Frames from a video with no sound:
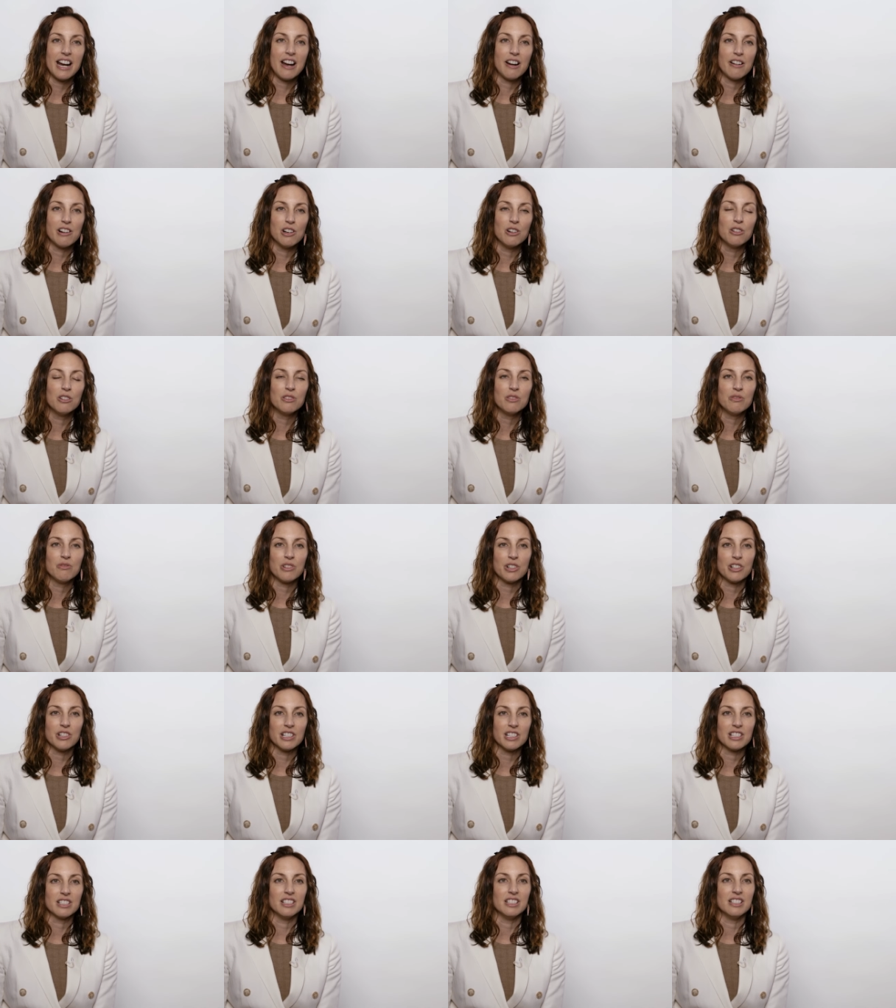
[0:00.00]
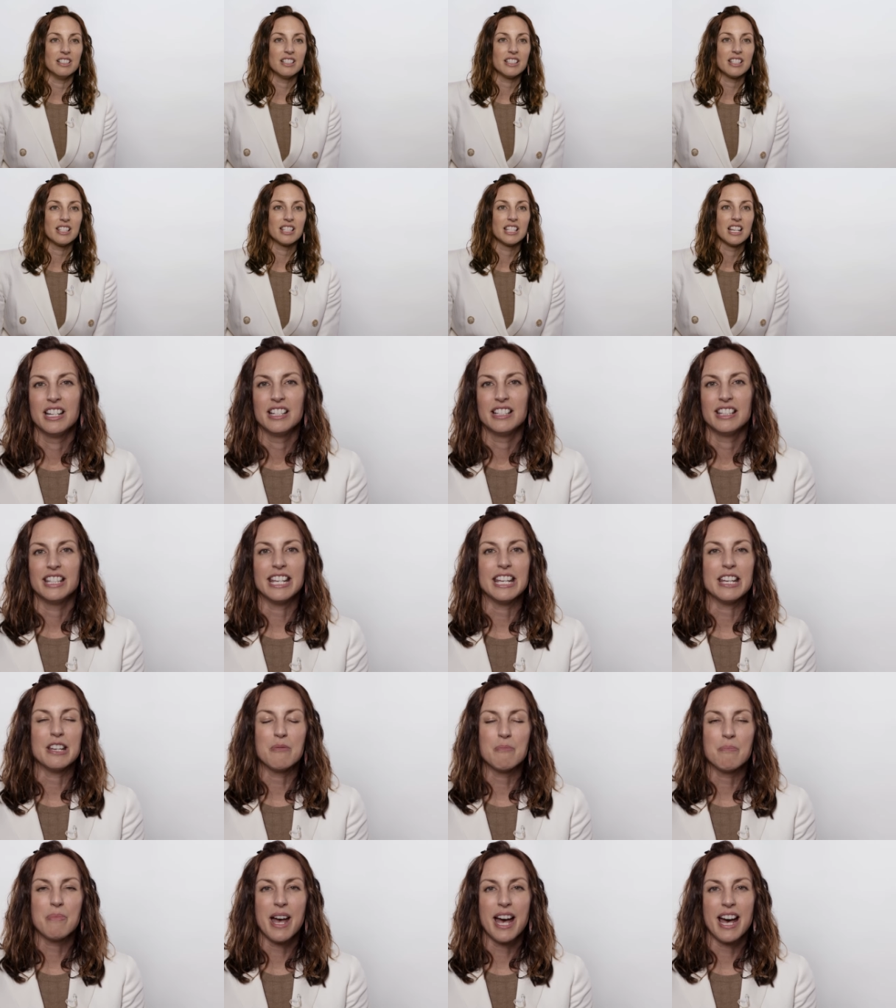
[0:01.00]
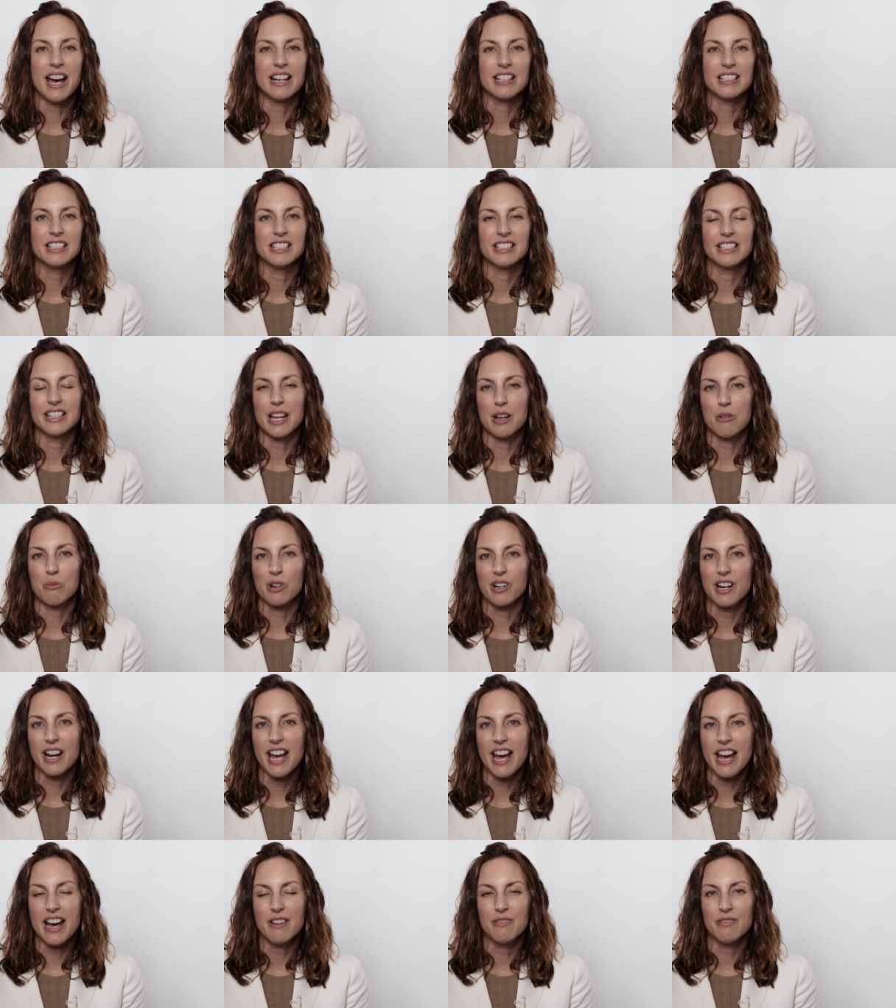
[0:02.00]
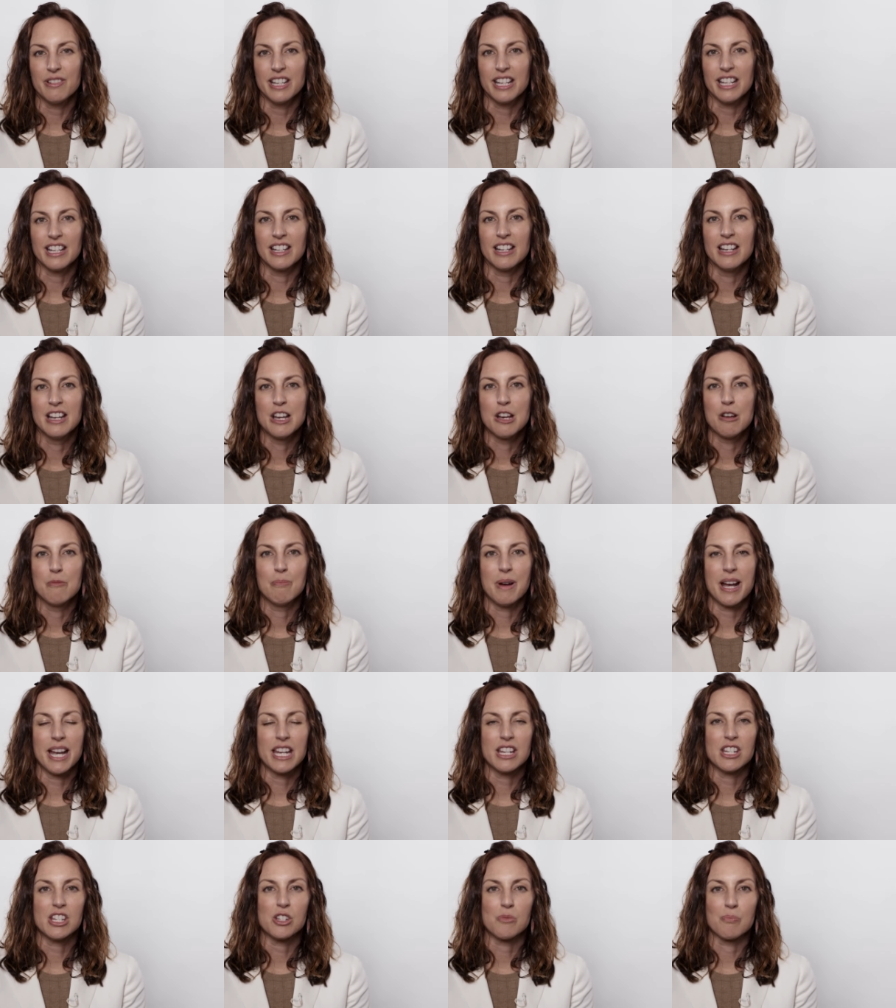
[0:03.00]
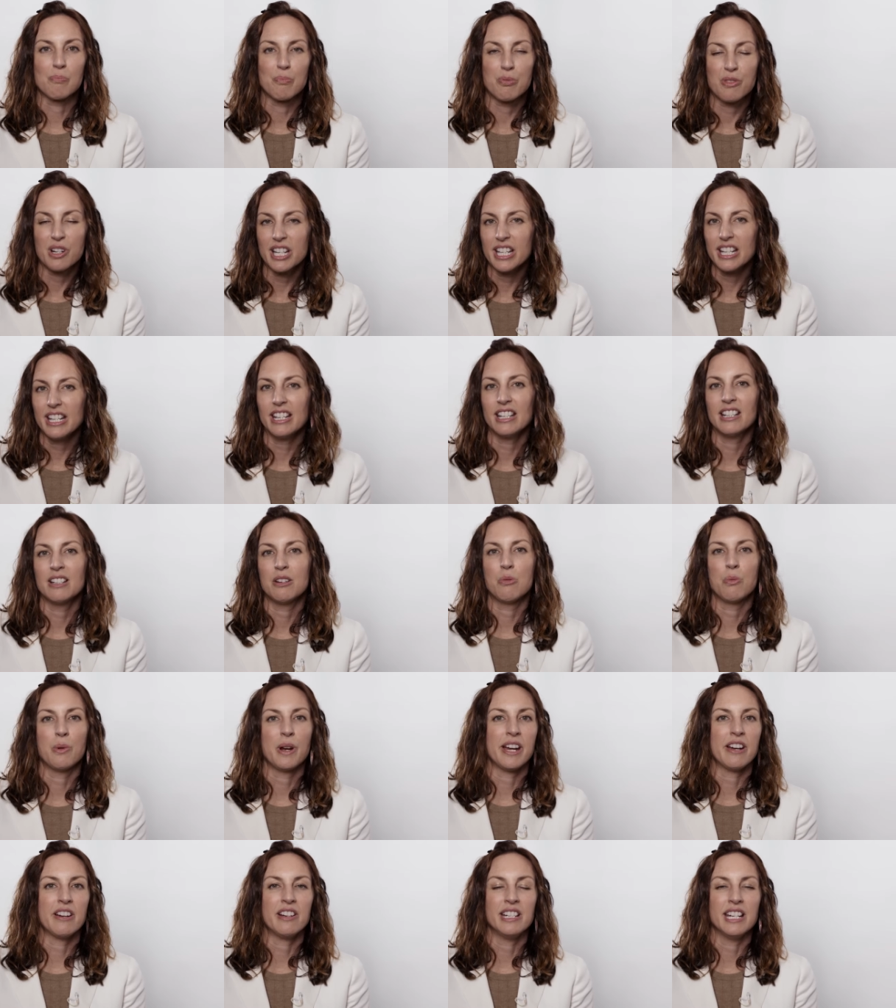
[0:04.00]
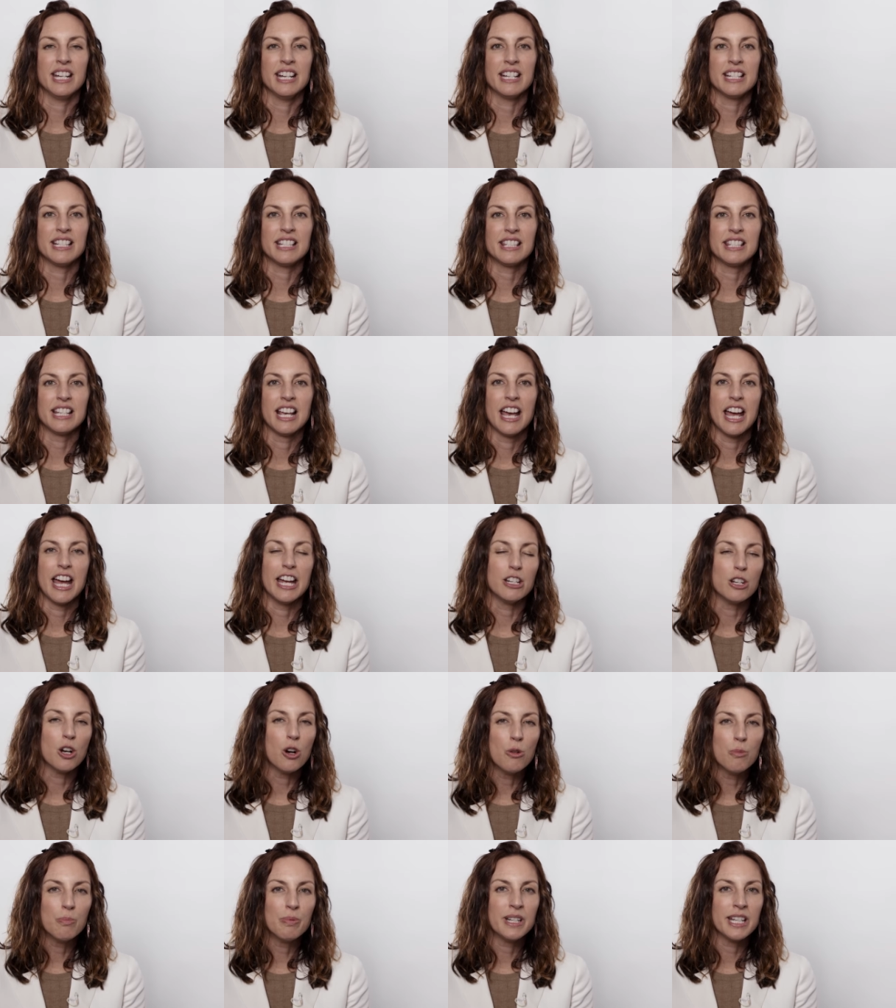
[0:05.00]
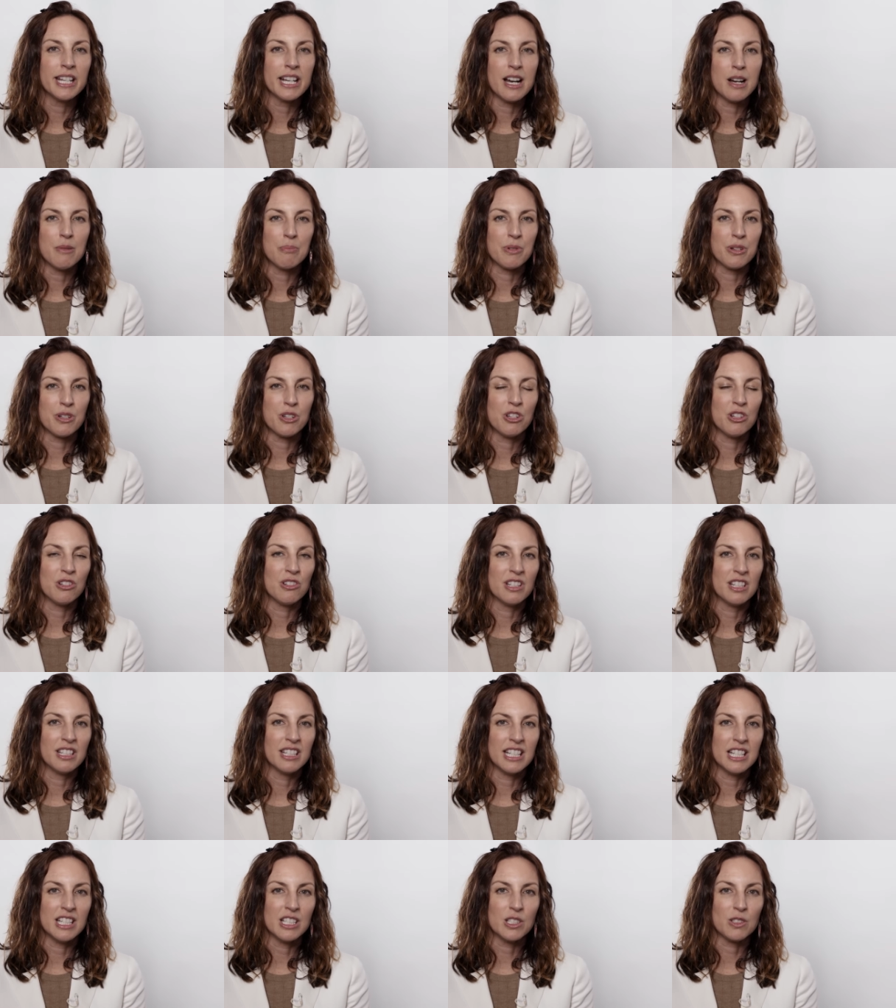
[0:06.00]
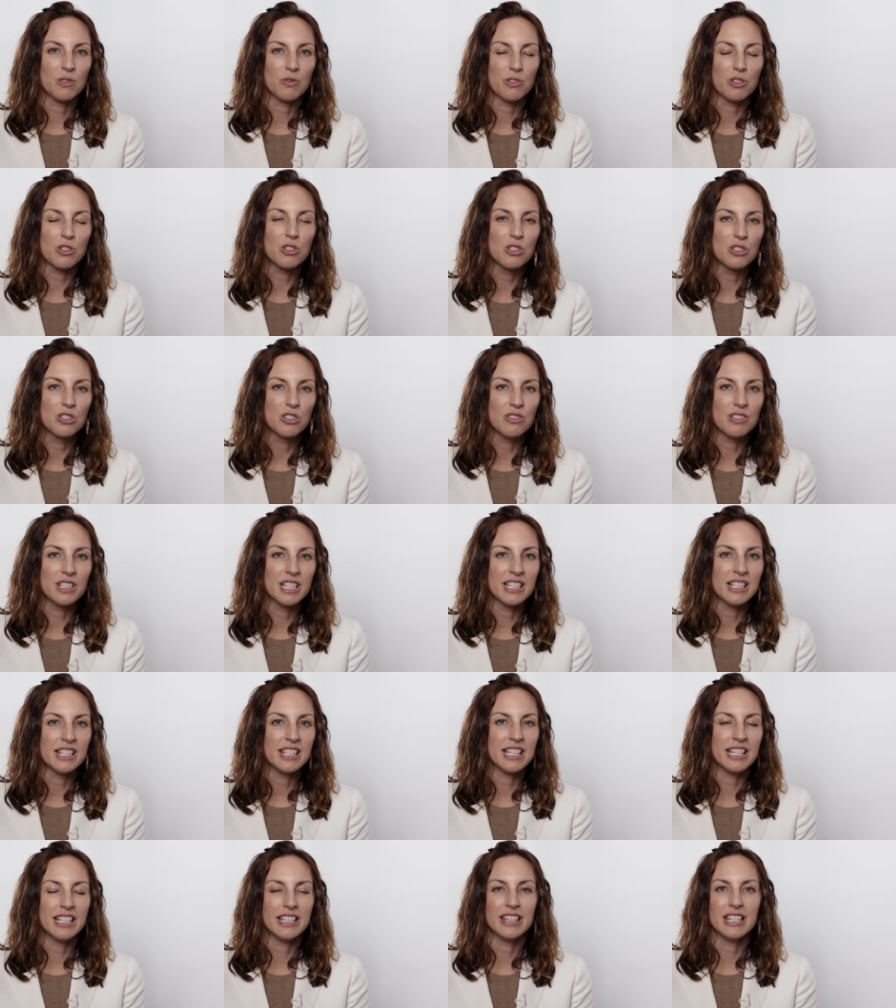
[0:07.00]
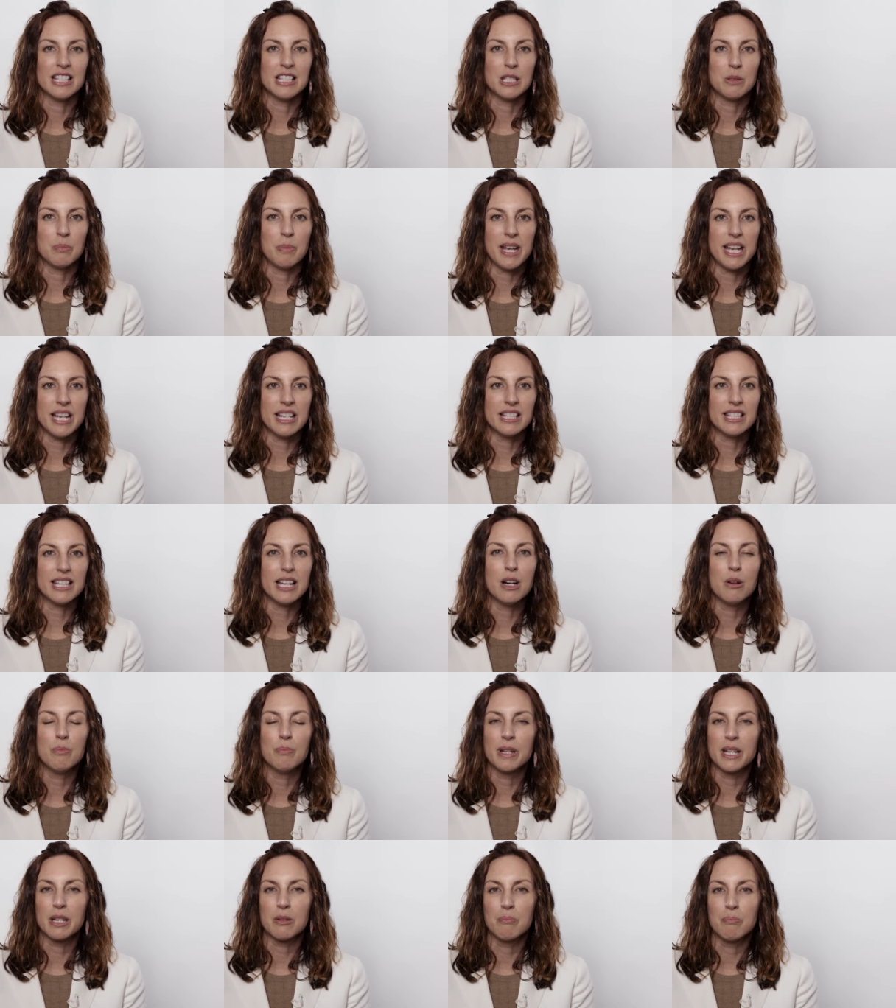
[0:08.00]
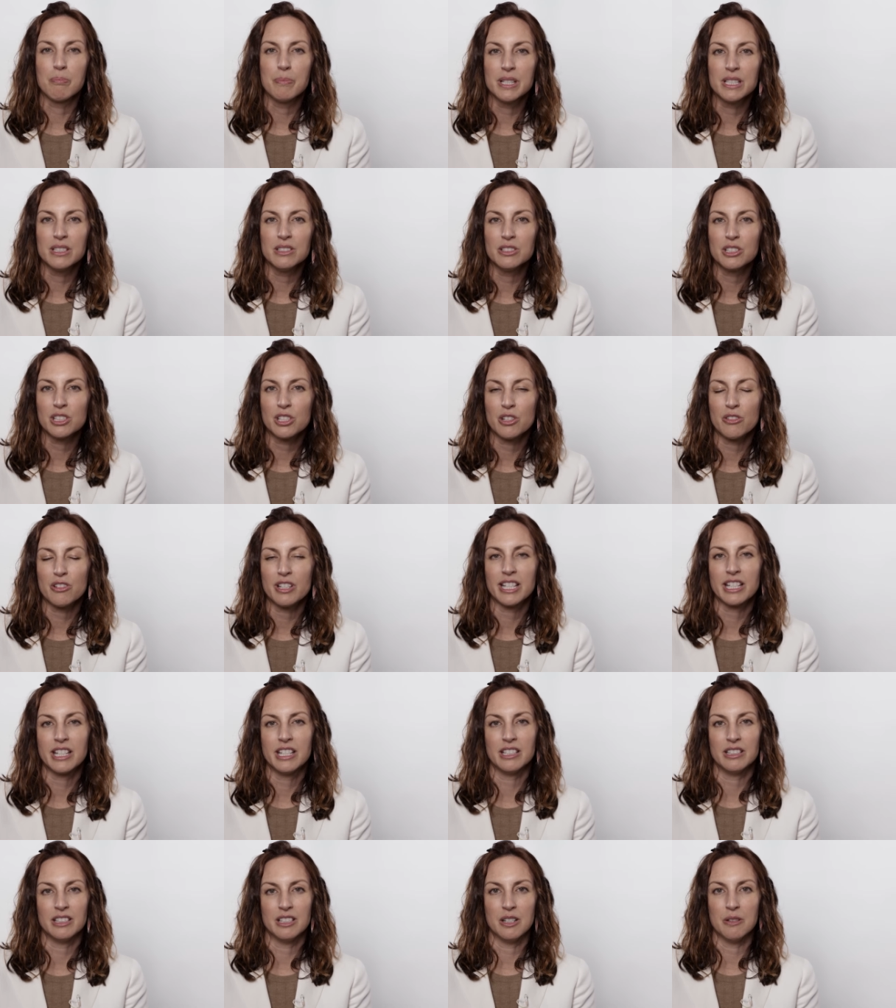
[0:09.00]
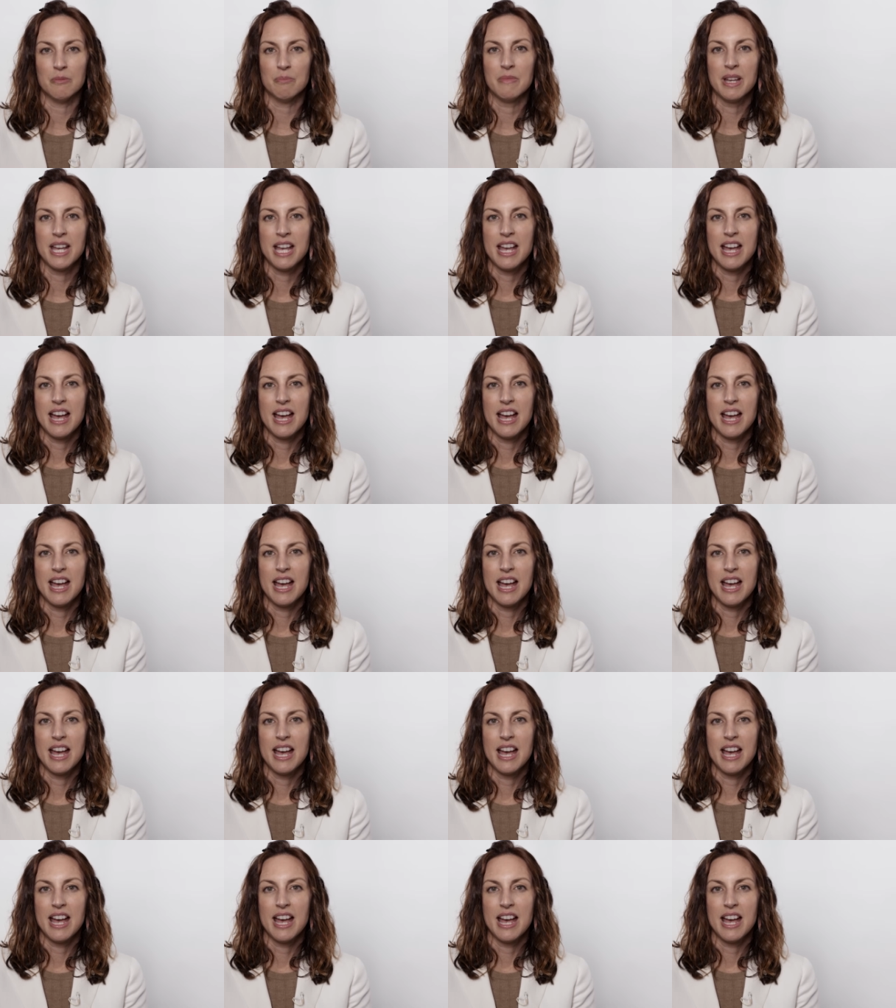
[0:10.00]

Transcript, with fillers: our own verticals, the impact that we're having by bringing awareness and opening opportunities for students in the space, helping build curriculum